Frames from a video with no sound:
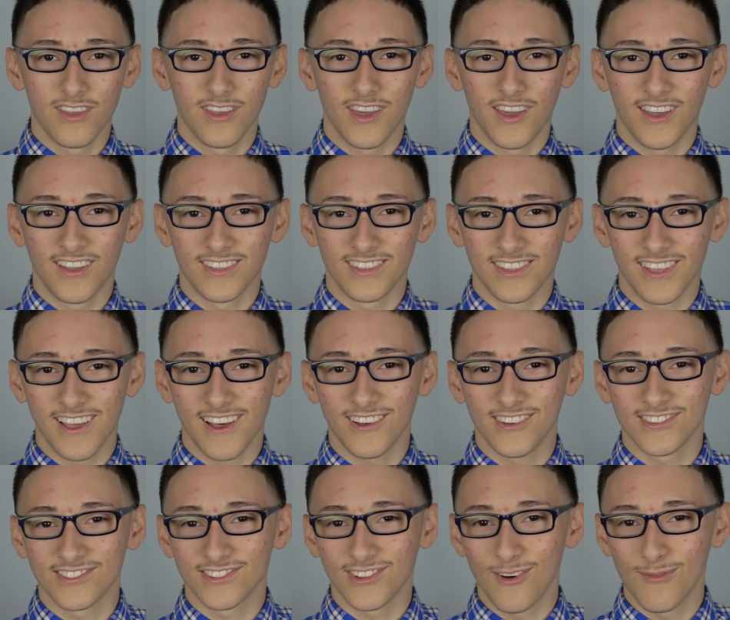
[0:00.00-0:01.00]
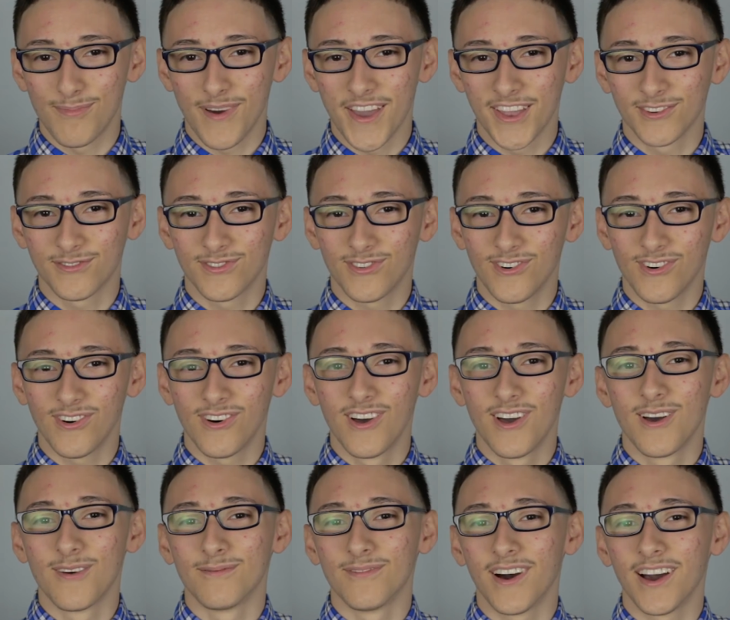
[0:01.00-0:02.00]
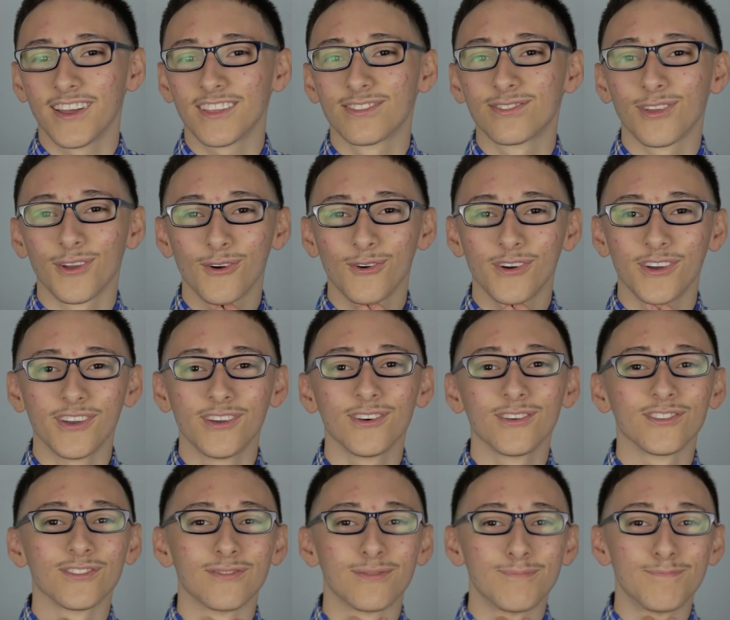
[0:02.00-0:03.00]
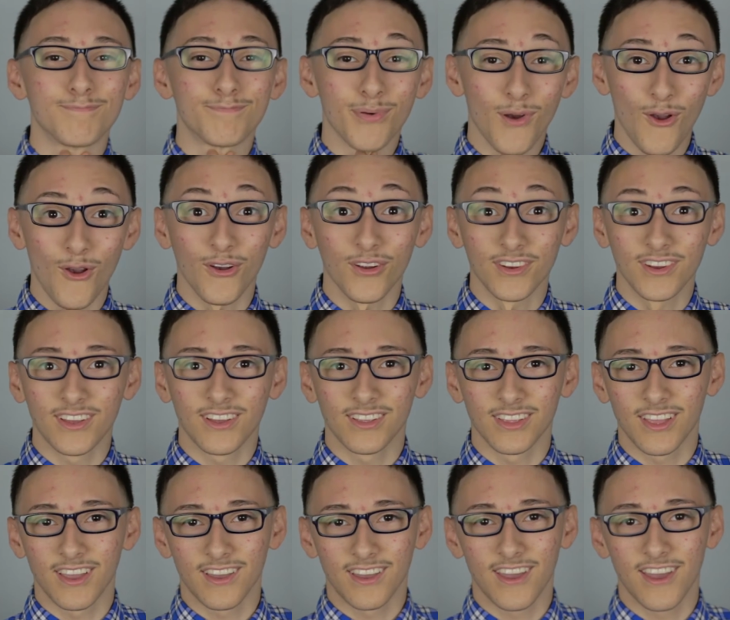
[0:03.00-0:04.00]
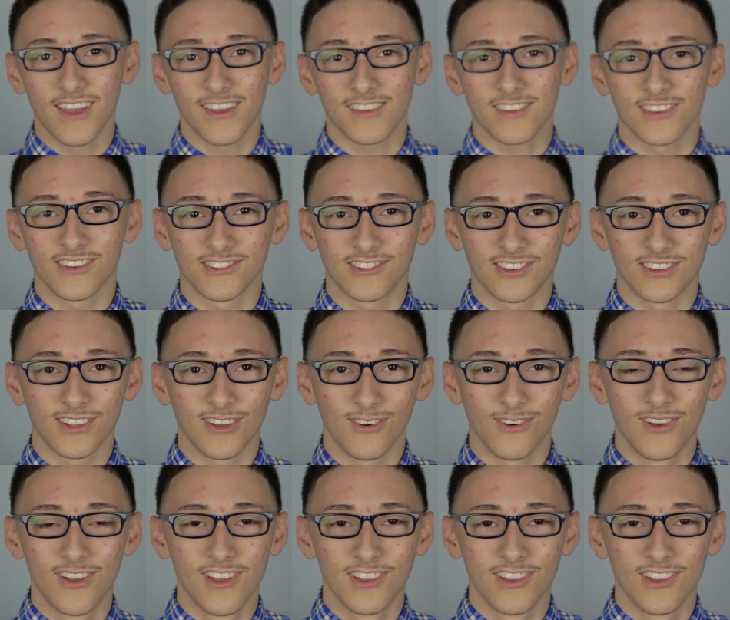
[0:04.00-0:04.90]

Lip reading: And that was so painful. My throat, it was burning like heck because, you know,